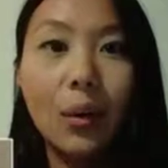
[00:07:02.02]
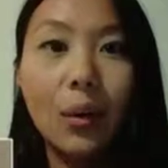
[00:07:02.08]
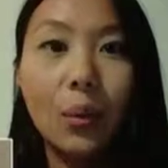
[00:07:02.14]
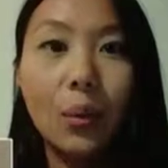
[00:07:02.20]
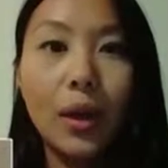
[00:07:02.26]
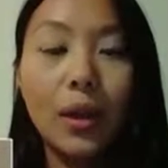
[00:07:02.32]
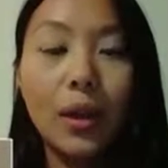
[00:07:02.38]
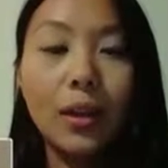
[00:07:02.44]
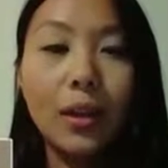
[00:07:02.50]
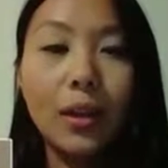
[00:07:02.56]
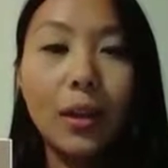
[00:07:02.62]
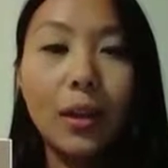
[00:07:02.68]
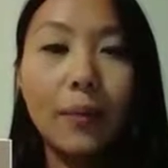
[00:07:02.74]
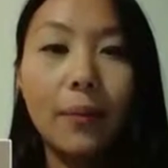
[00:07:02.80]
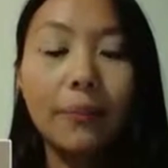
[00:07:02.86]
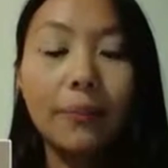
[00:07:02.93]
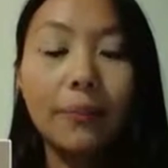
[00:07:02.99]
with
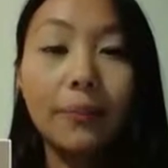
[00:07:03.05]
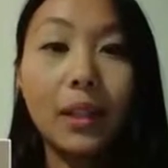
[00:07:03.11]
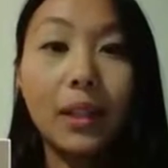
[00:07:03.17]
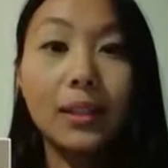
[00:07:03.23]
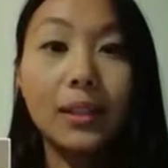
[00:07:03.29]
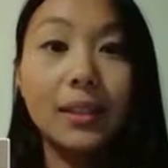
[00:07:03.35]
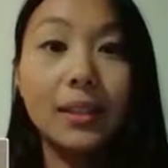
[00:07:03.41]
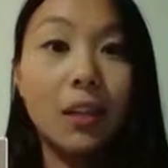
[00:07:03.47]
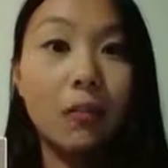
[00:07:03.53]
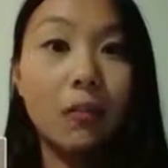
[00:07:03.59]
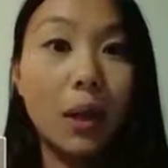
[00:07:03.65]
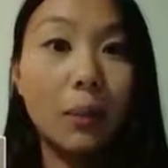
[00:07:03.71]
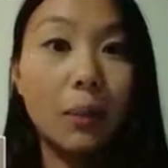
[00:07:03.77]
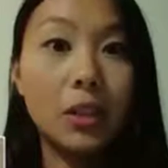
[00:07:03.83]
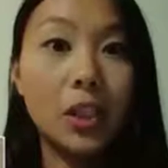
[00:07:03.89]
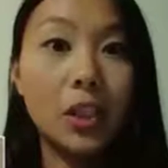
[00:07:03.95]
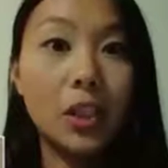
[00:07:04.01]

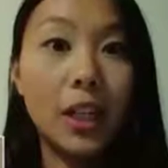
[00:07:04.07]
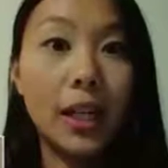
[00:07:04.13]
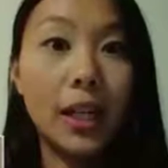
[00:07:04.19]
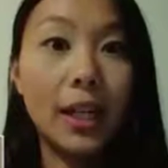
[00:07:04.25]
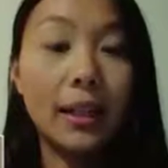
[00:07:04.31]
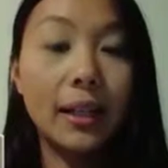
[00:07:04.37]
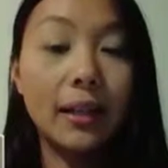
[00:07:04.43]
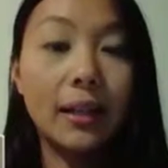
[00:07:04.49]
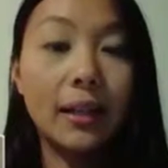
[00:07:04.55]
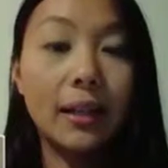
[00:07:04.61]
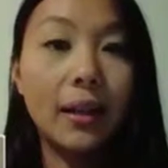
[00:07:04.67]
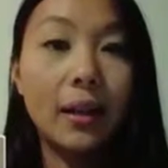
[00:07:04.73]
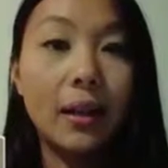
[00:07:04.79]
self-publishing